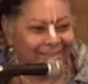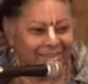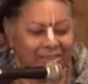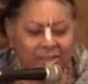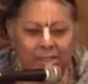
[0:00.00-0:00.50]

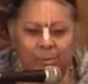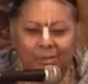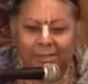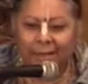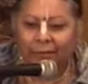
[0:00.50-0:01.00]
She says,
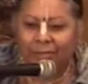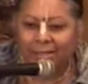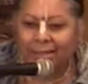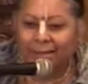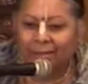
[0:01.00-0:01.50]
because I have to
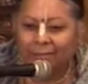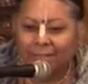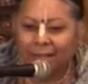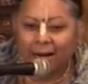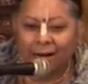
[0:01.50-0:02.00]
take care of this
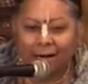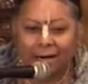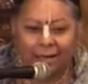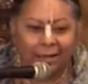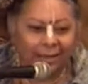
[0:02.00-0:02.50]

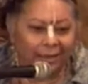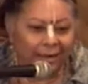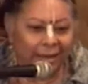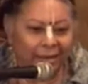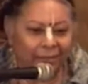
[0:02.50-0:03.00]
car.
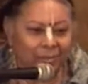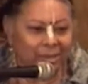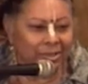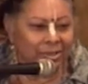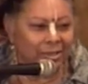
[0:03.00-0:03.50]
I have to
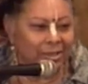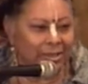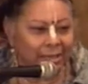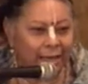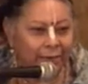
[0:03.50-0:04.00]
make sure
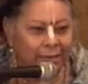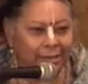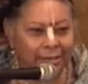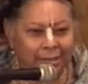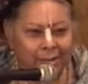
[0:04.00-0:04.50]
that
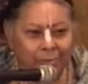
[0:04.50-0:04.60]
everything that